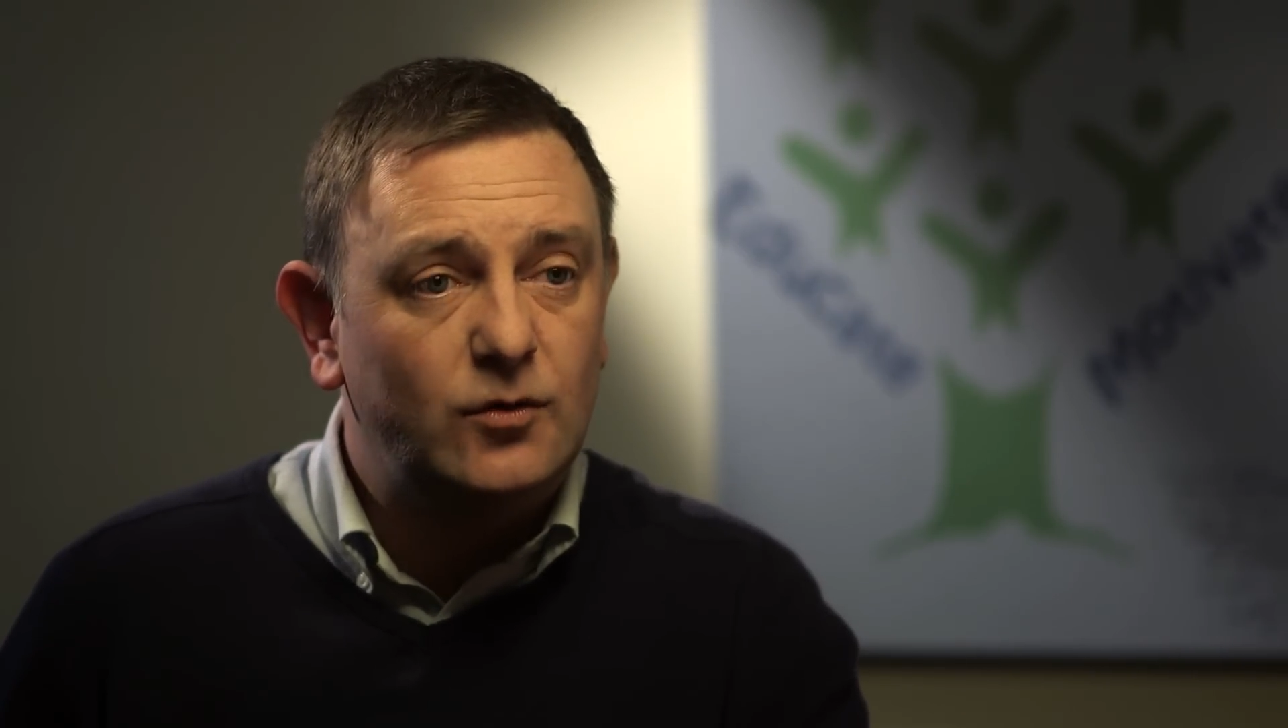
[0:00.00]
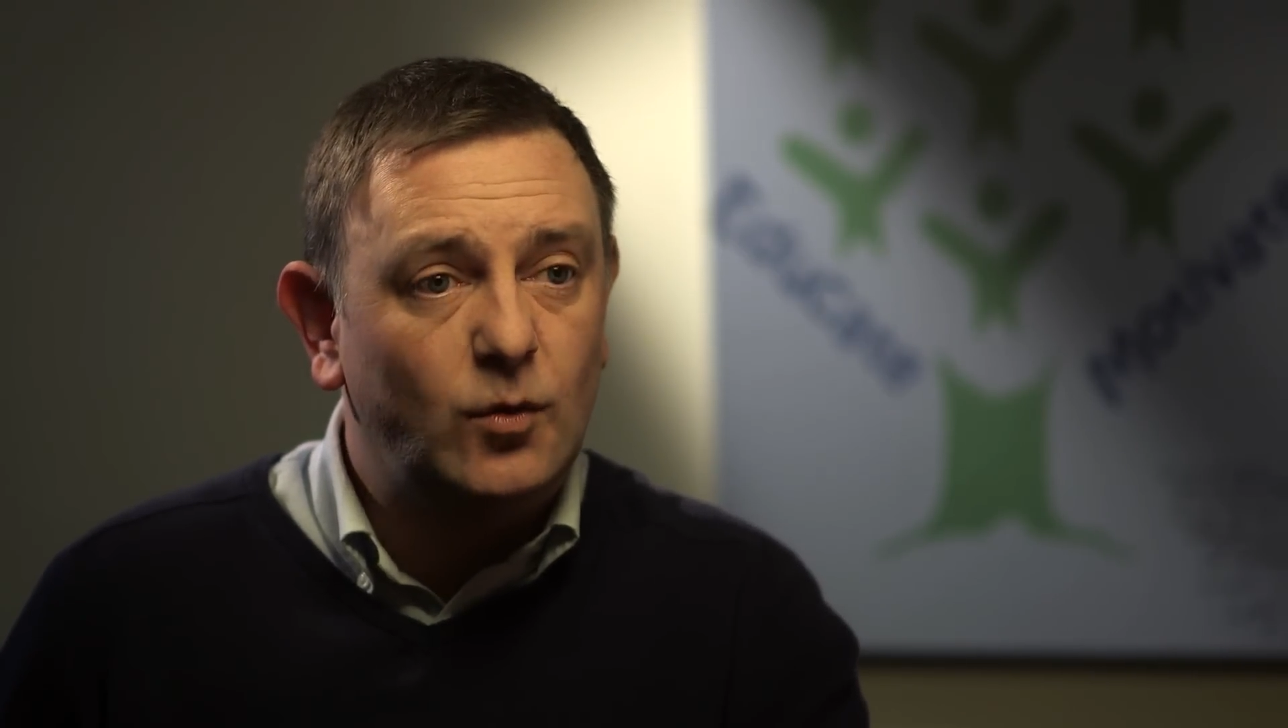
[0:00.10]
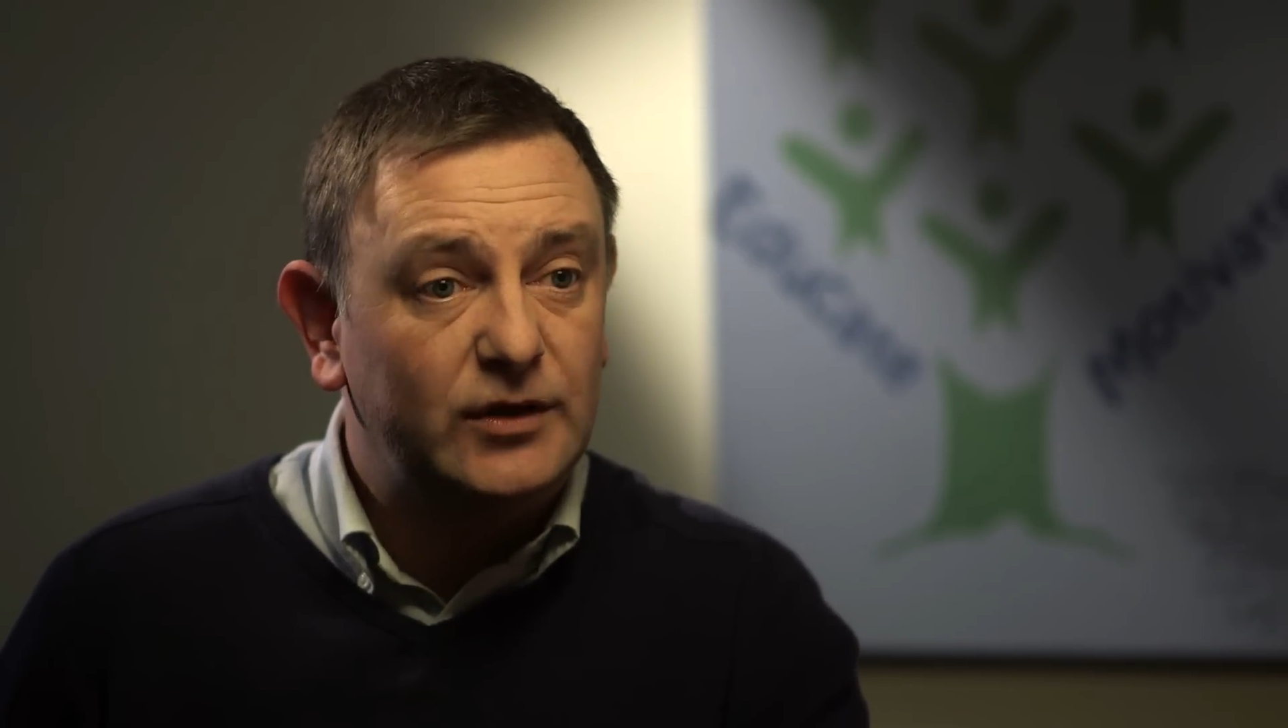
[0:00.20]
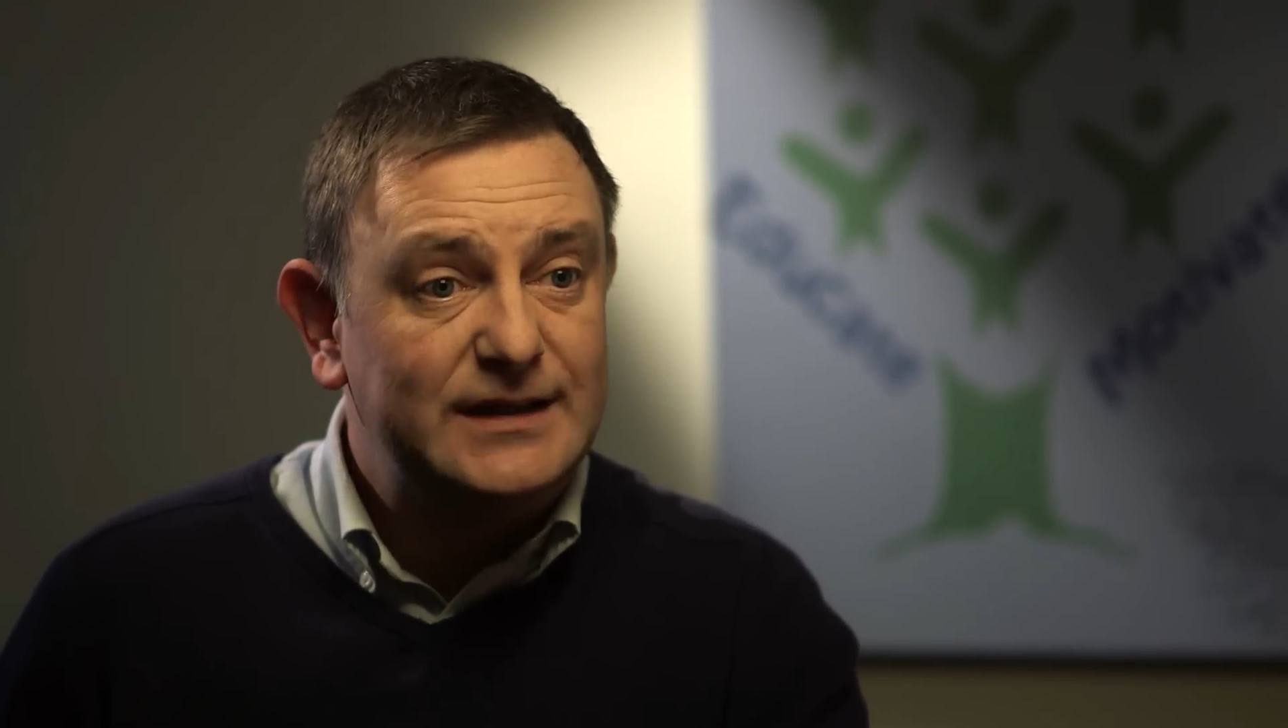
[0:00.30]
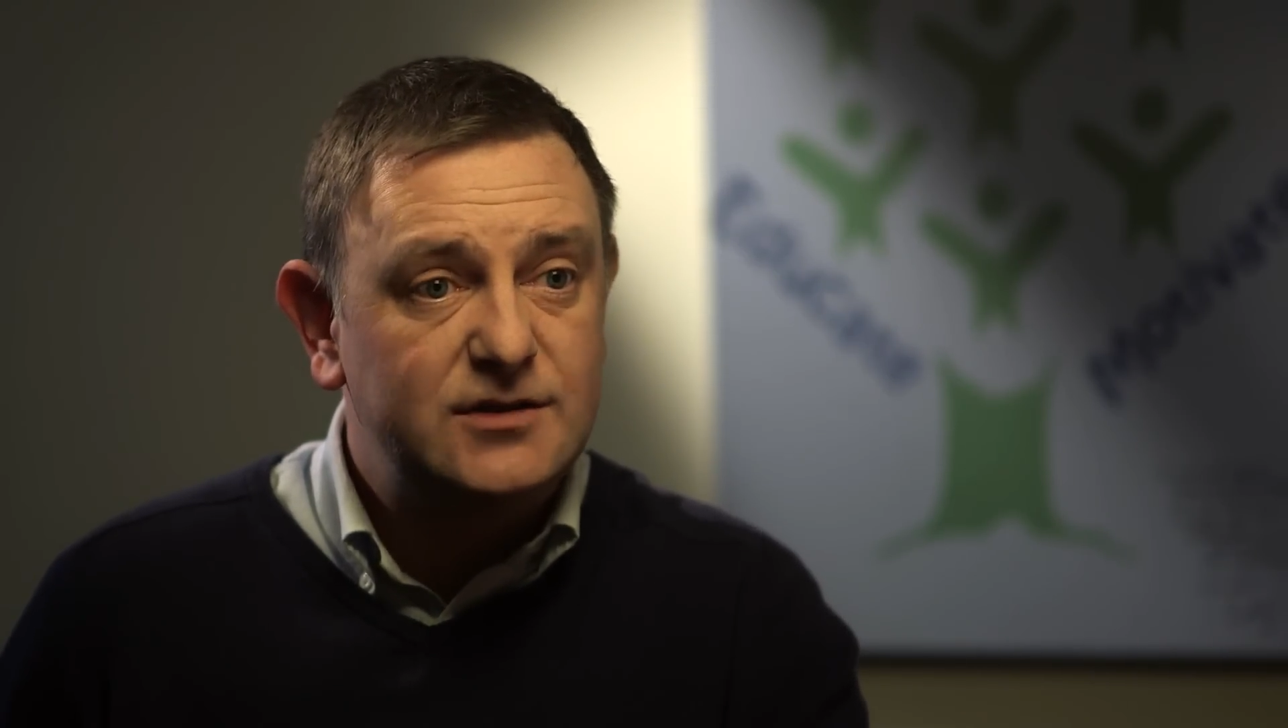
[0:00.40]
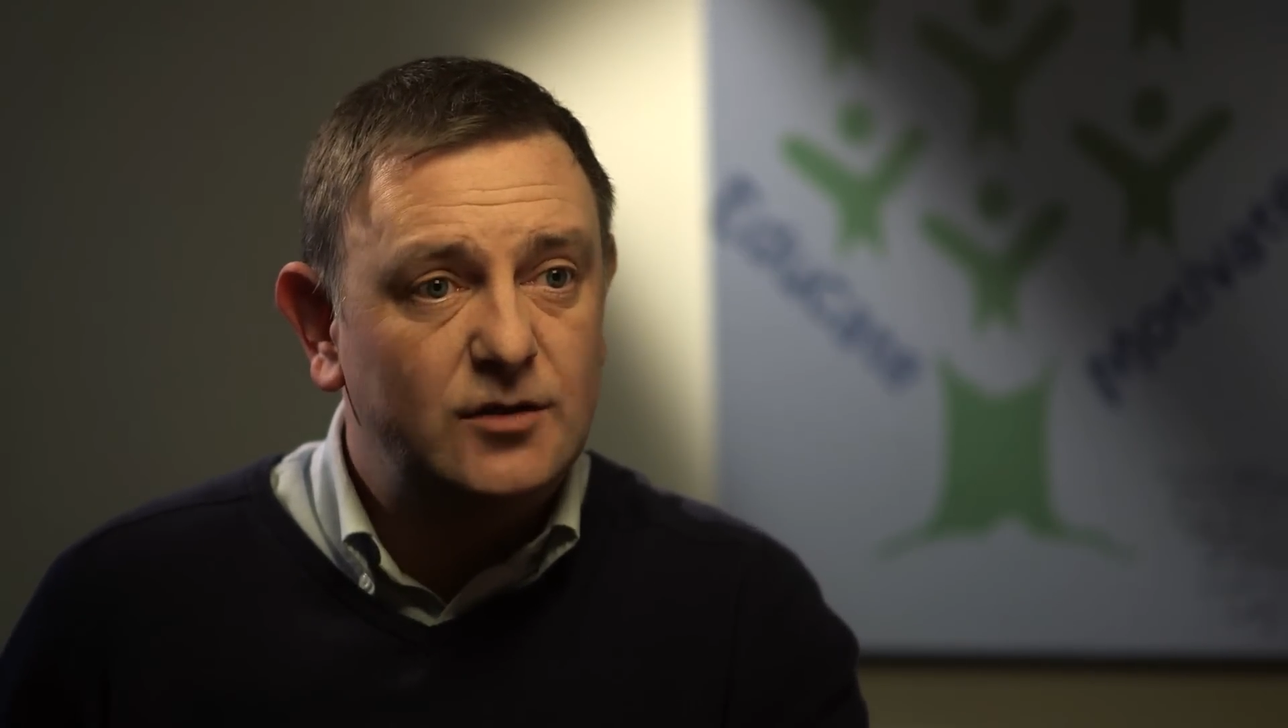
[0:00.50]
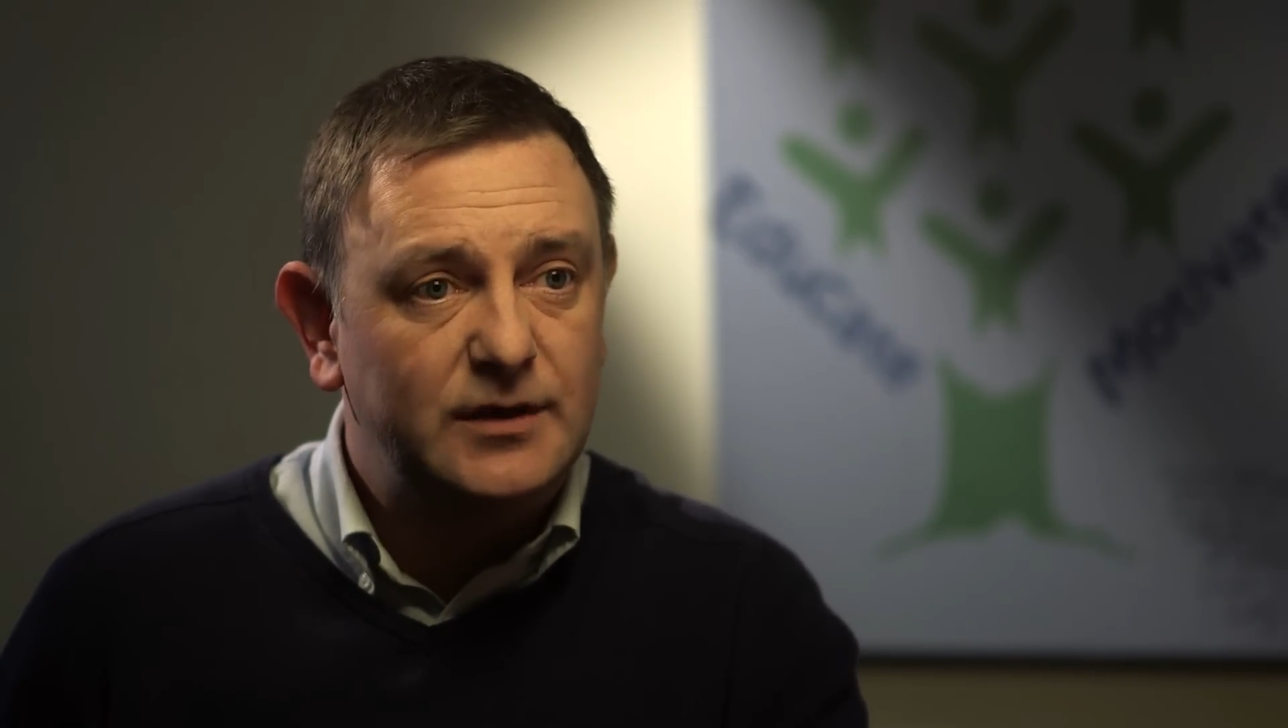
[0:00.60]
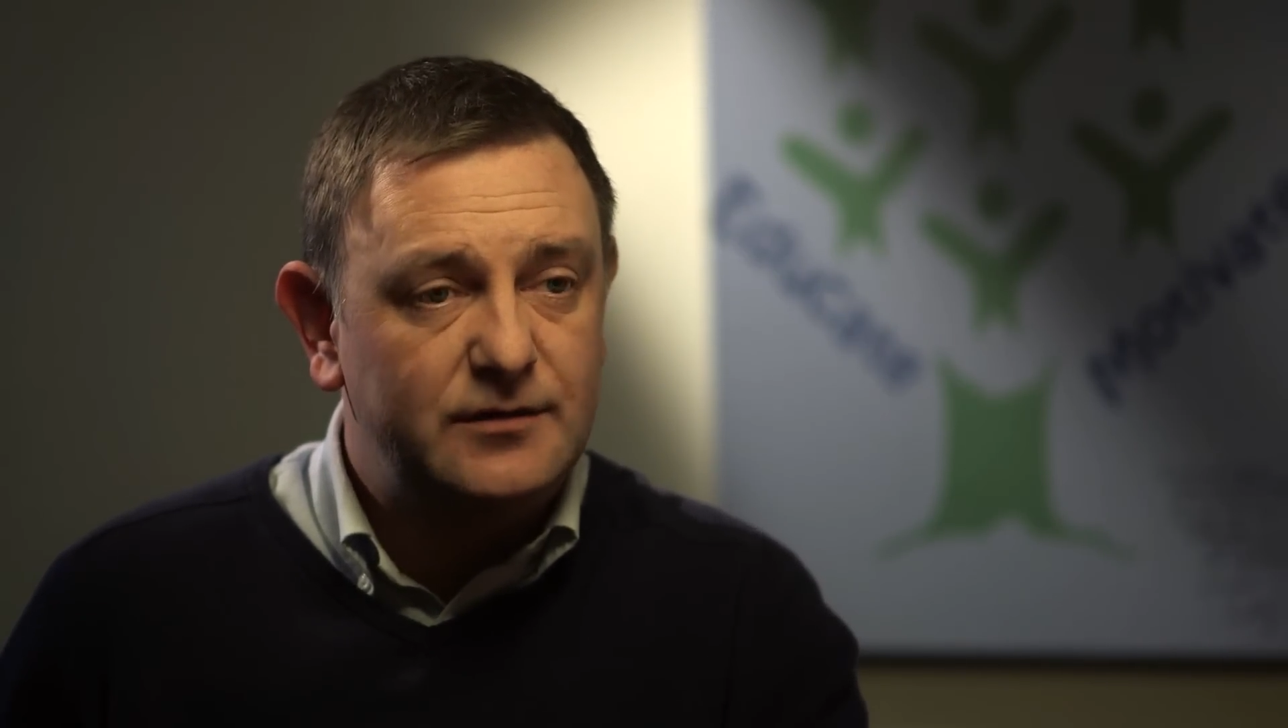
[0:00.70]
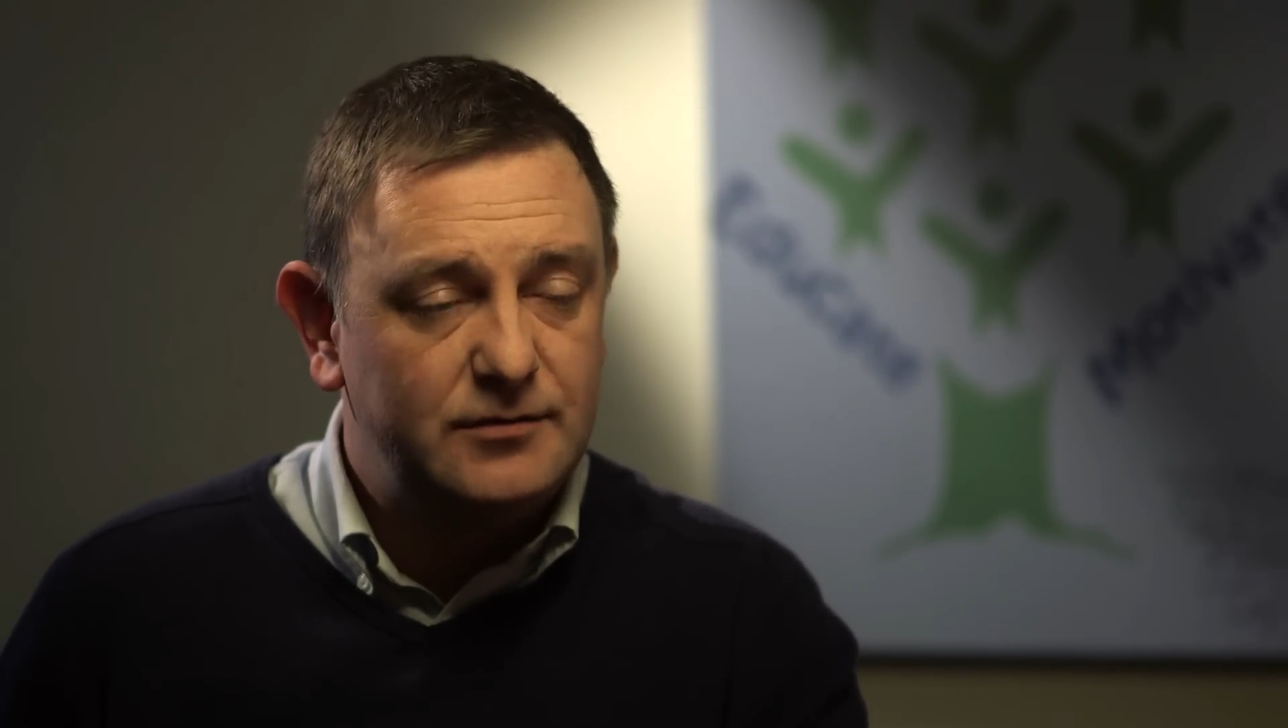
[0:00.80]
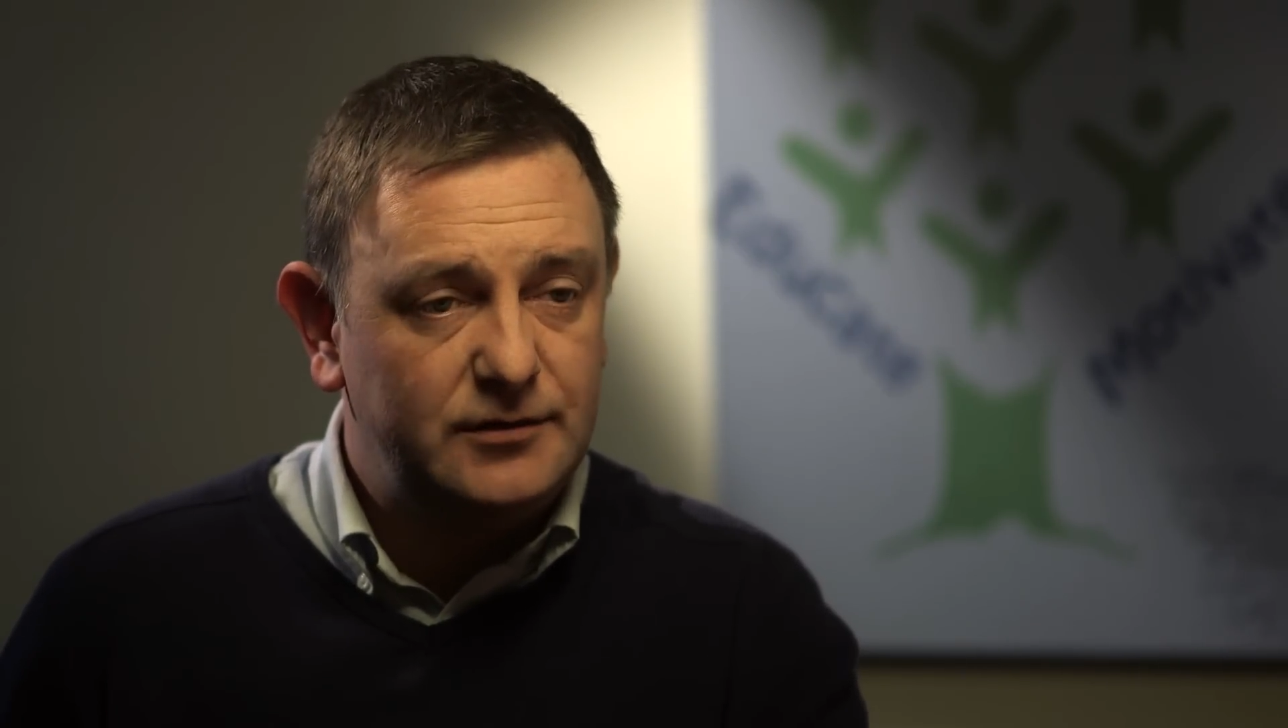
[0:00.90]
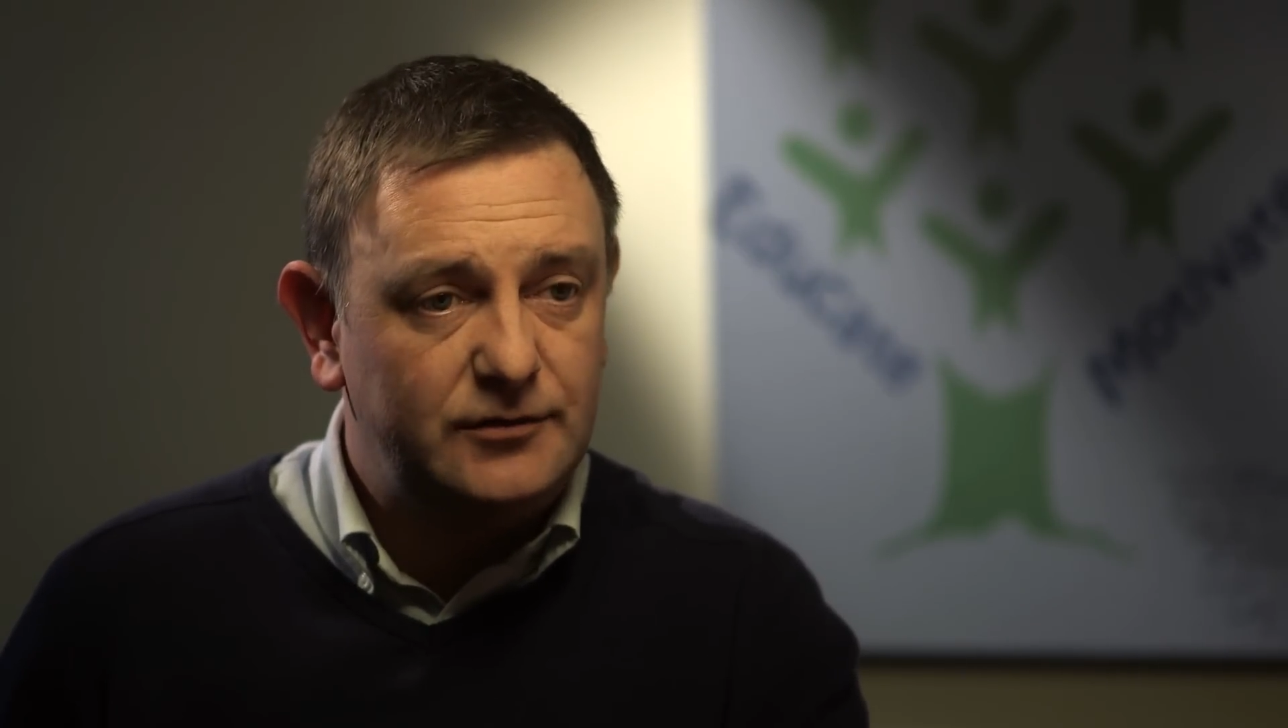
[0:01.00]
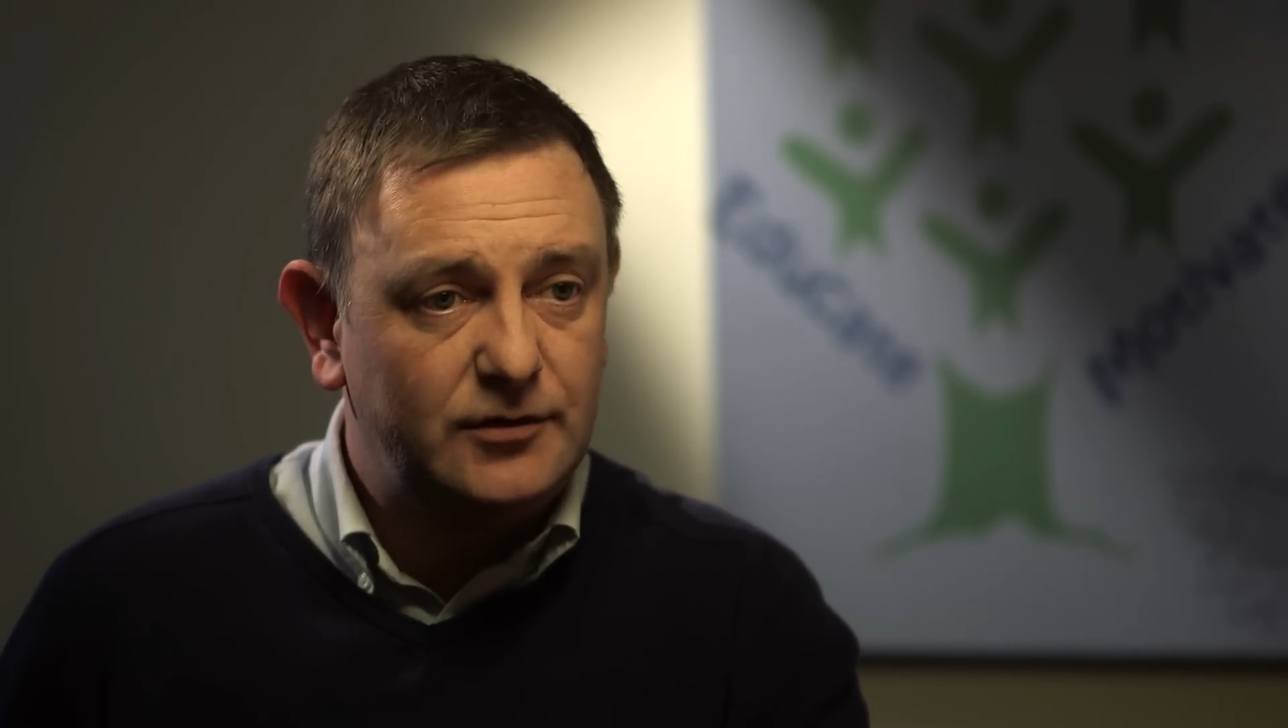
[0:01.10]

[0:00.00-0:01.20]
what is coming through the